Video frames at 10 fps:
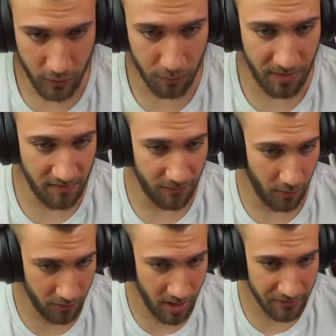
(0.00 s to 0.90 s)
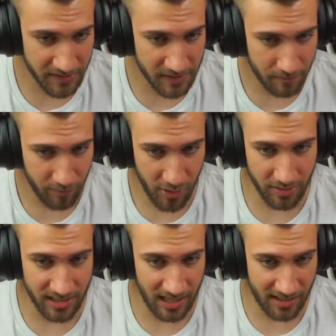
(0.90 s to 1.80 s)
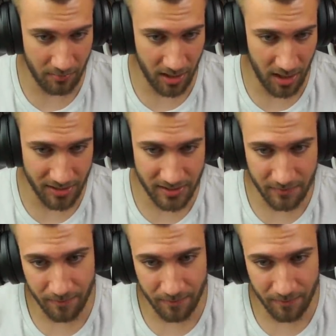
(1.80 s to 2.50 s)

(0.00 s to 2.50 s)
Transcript: could be the photo cards, because I like them a lot.